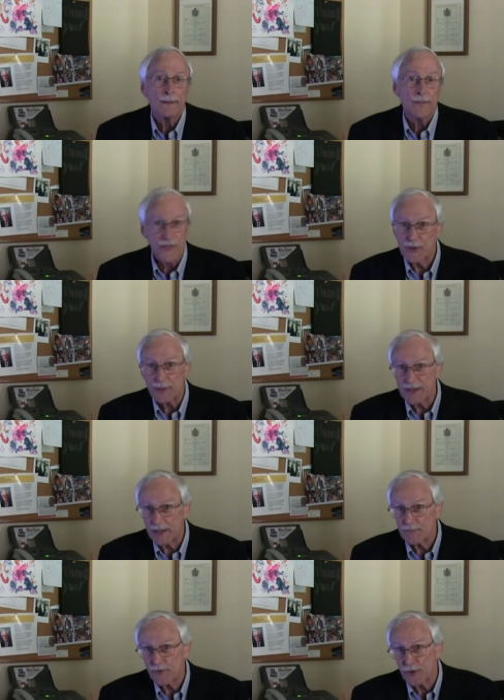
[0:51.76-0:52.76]
The theory
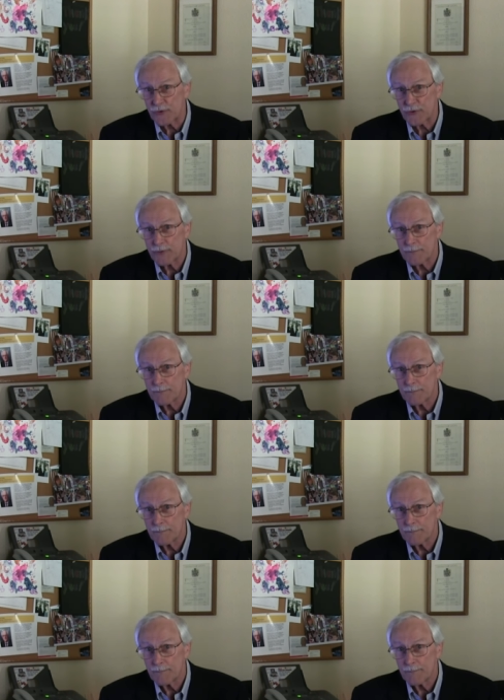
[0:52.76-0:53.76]
came first.
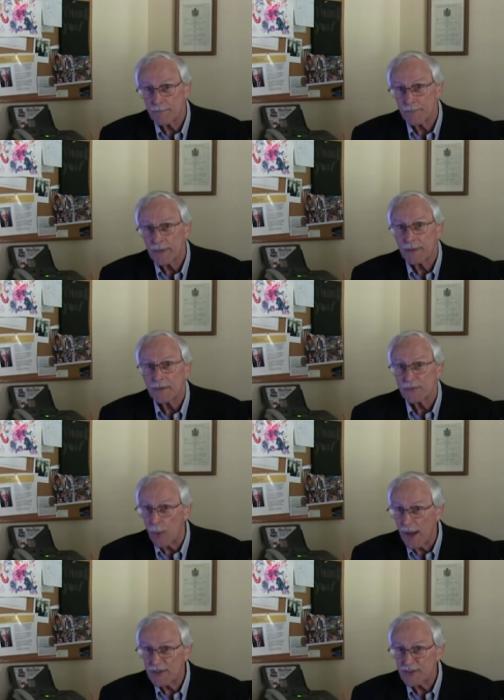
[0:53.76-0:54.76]

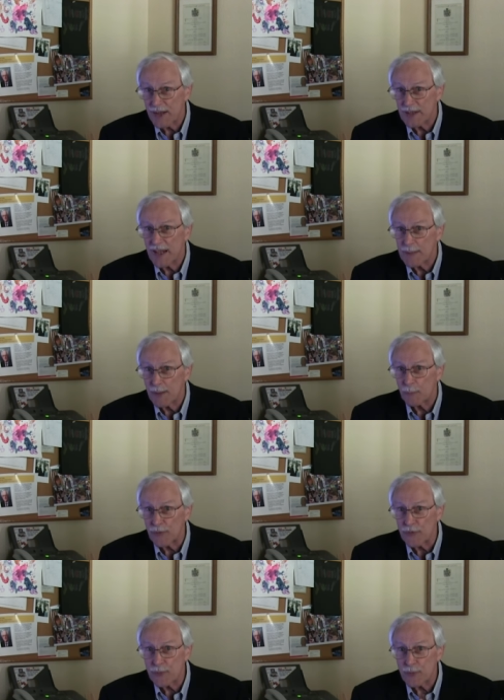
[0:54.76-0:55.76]
So Einstein came up
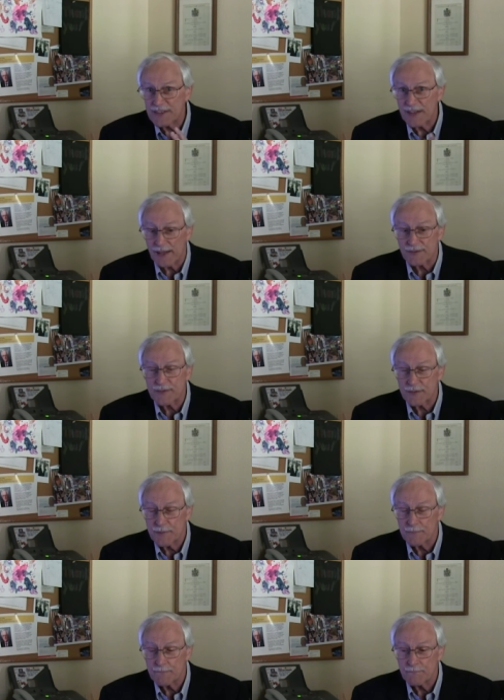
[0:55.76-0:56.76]
with three
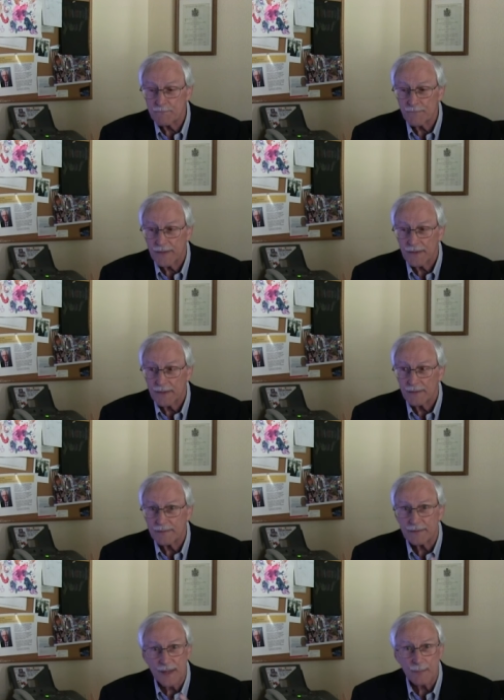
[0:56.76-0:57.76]
tests
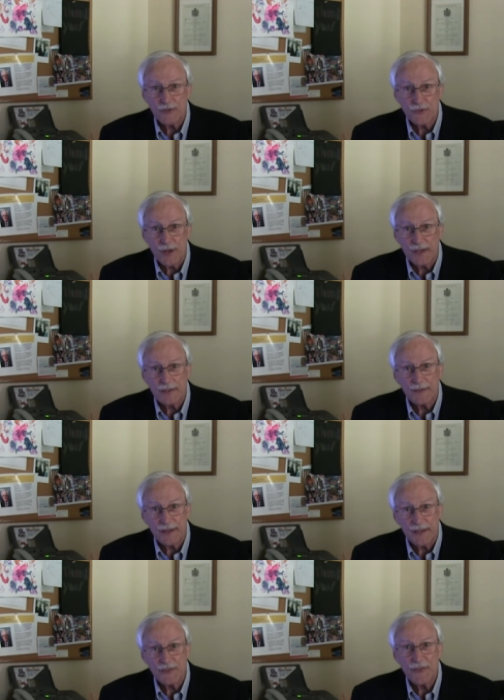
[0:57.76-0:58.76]
to demonstrate
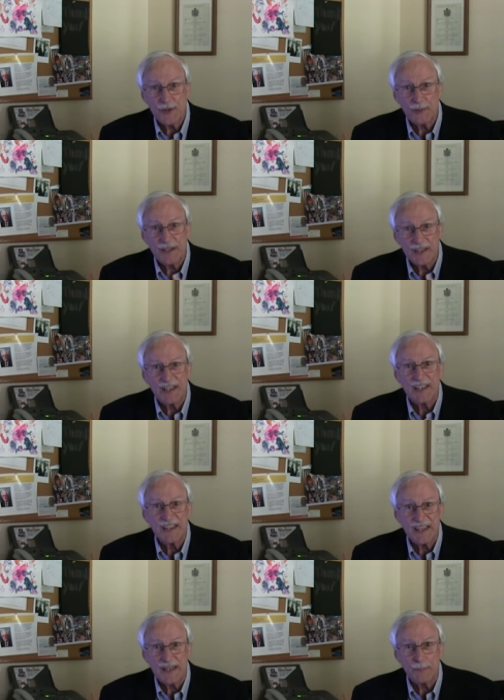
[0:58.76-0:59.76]
that his theory did
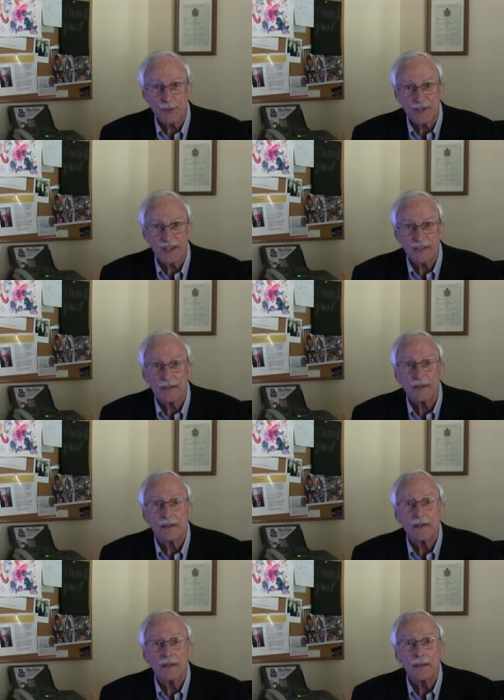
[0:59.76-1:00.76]
indeed predict
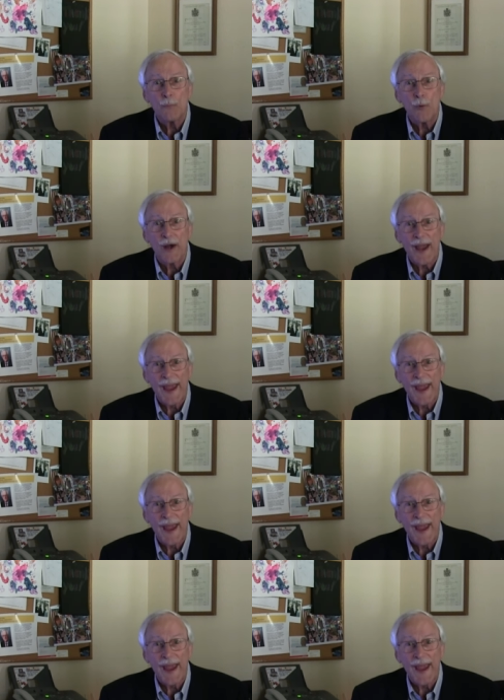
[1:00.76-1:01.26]
more